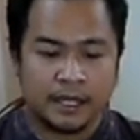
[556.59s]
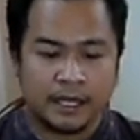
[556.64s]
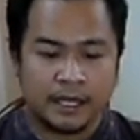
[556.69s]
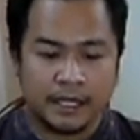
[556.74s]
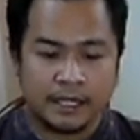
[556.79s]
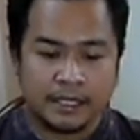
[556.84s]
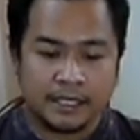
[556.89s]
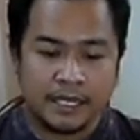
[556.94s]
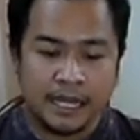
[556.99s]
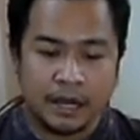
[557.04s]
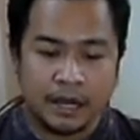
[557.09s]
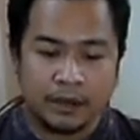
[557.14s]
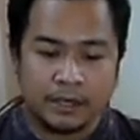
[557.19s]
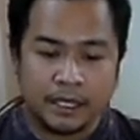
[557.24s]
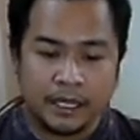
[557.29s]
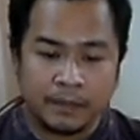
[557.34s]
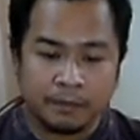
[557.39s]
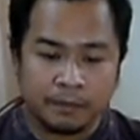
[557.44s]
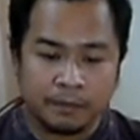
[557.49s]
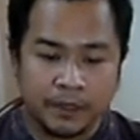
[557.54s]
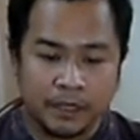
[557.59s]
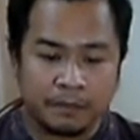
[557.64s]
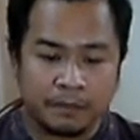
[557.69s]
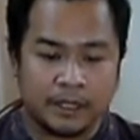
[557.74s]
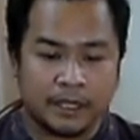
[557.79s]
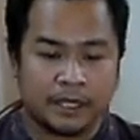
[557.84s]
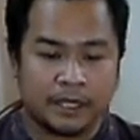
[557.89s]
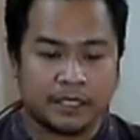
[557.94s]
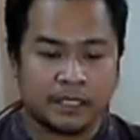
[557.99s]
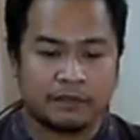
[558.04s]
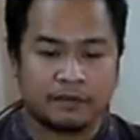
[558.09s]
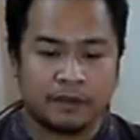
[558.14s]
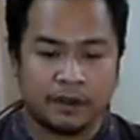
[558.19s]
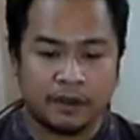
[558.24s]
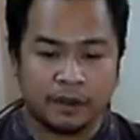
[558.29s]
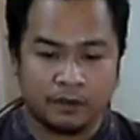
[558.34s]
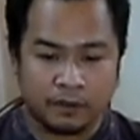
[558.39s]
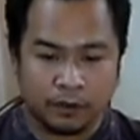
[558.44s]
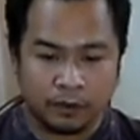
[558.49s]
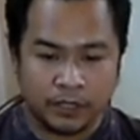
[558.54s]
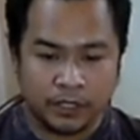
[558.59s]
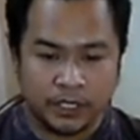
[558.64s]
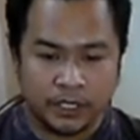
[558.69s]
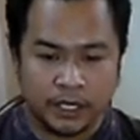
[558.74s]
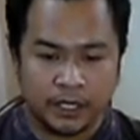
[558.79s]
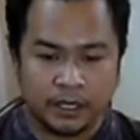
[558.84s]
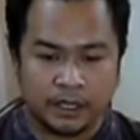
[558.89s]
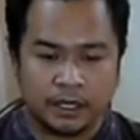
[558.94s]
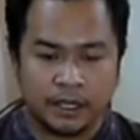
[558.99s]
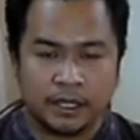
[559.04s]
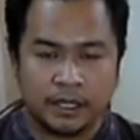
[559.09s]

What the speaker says: is now deeper because of the erosion